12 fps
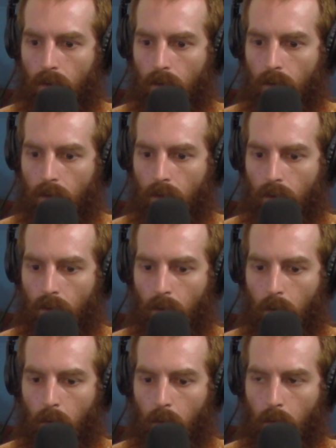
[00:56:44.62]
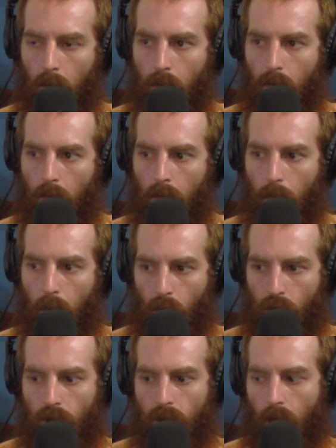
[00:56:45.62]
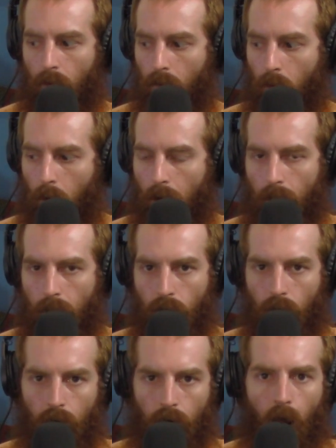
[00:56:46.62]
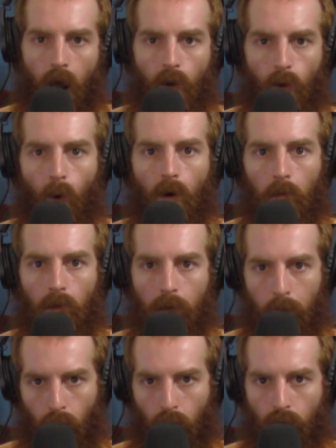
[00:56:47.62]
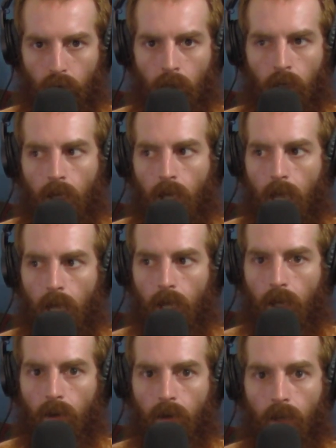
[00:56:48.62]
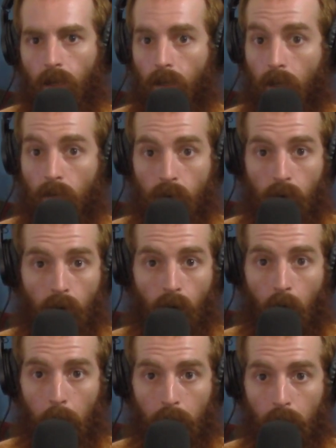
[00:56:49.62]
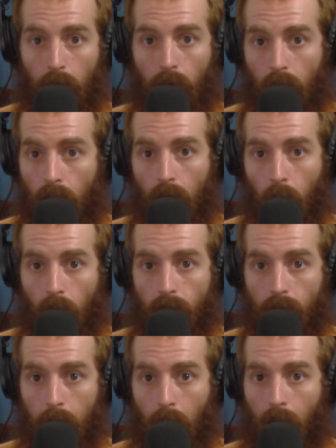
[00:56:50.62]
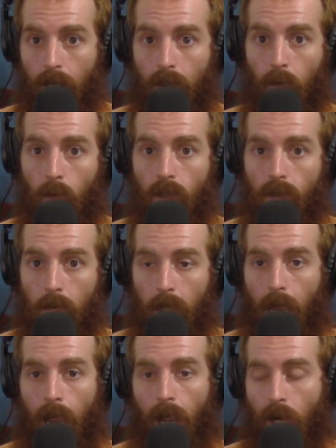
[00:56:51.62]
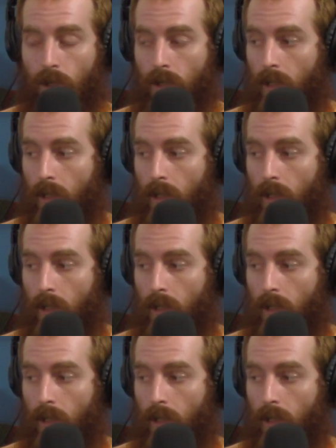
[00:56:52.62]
you push yourself in a way that you're not normally pushed. And it gives you the opportunity to win some money, to win some cash.